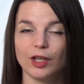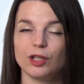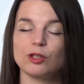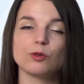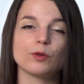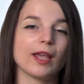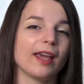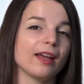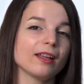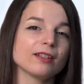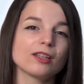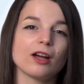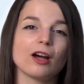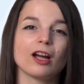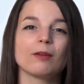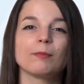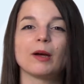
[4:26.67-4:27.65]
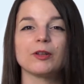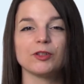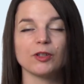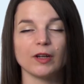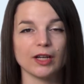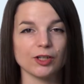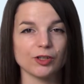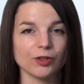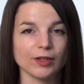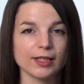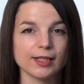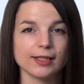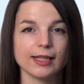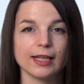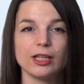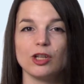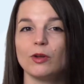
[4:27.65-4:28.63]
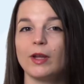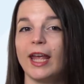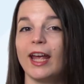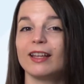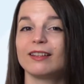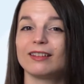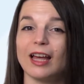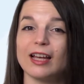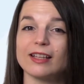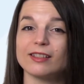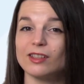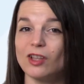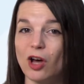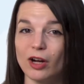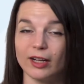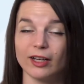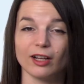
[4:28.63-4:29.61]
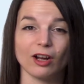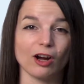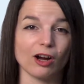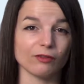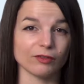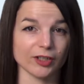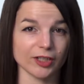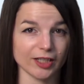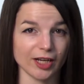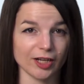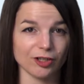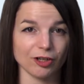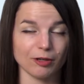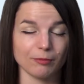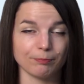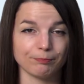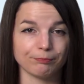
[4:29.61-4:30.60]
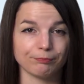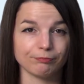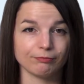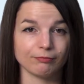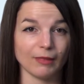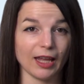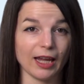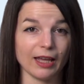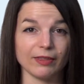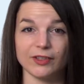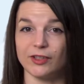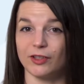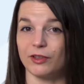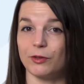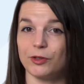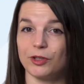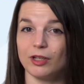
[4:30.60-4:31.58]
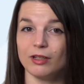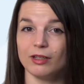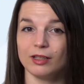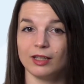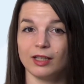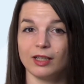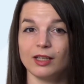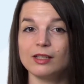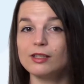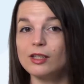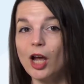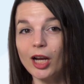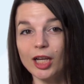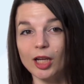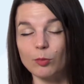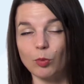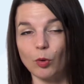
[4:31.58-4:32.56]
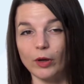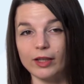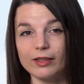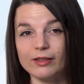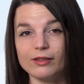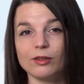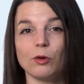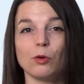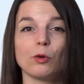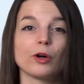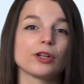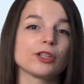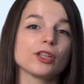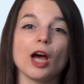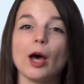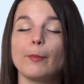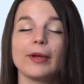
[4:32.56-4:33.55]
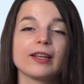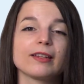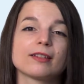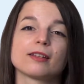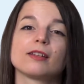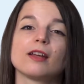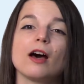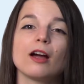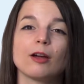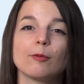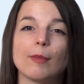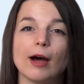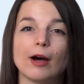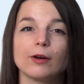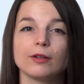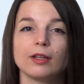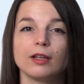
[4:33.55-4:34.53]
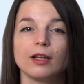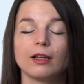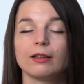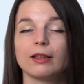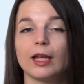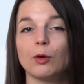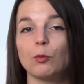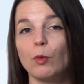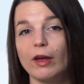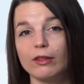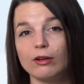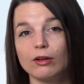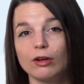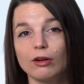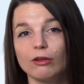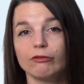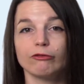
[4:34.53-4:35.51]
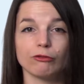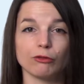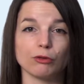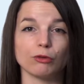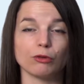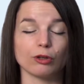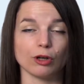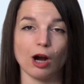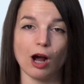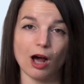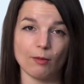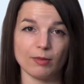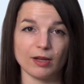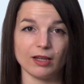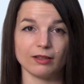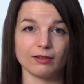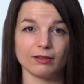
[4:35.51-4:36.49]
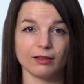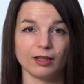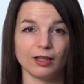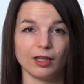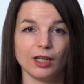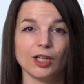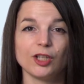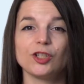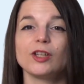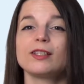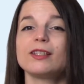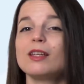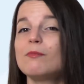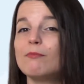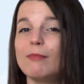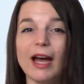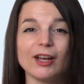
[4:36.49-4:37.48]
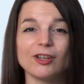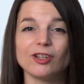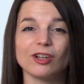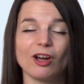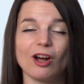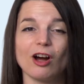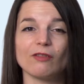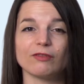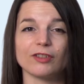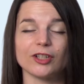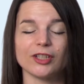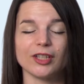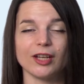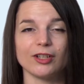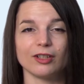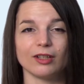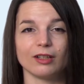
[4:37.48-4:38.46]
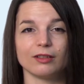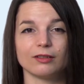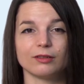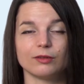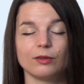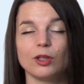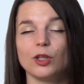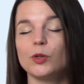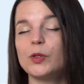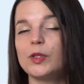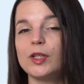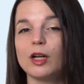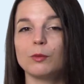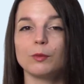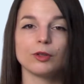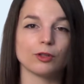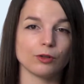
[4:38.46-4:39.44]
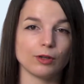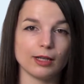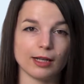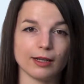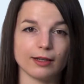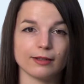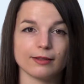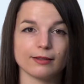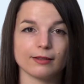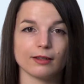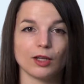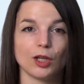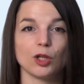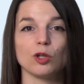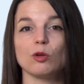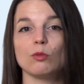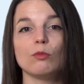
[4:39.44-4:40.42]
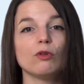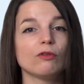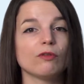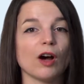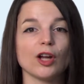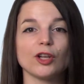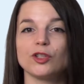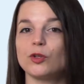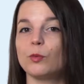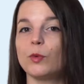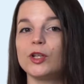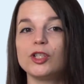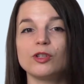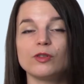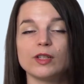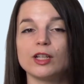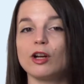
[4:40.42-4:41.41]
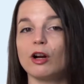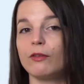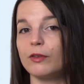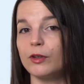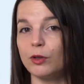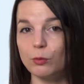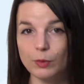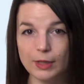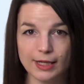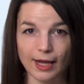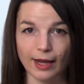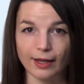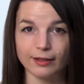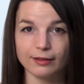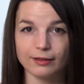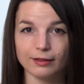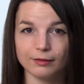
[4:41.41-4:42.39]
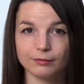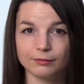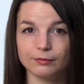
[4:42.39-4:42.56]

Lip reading: You can't talk about your interests and you can't last long in a conversation. And the solution? Talking points, or topics to talk about, like weather, food, or hobbies. Just imagine a conversation. You start with greetings. You move on to what you did over the weekend.